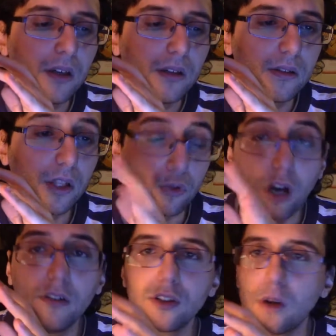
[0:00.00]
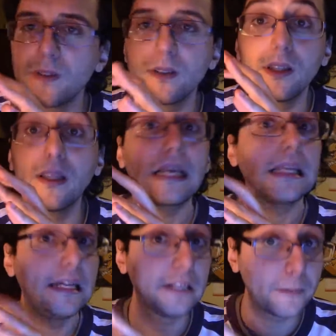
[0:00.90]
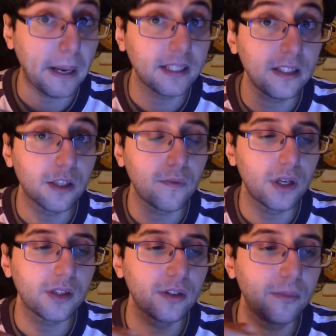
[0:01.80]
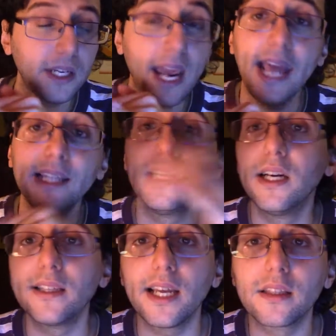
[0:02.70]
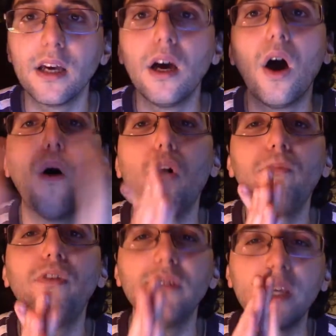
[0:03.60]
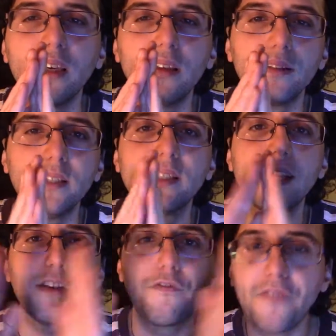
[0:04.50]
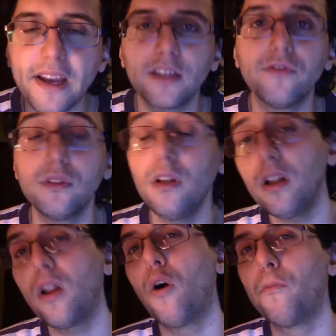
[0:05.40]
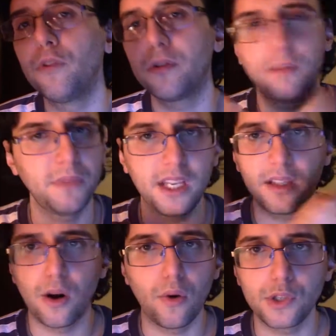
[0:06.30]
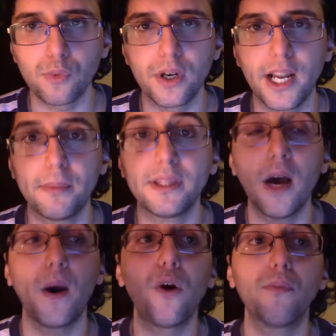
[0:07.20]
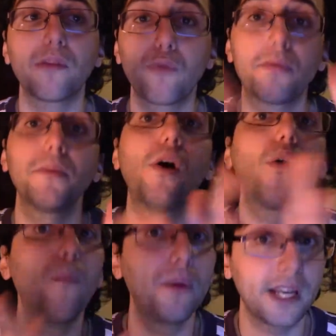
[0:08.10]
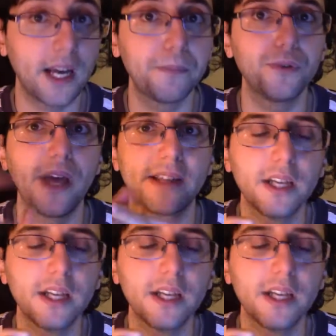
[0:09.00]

The trailers, obviously, the unexpectedness of what it's going to be, and that hopefully this has effectively, not hopefully, to me they always were dead, but now I hope that more people are opening up to that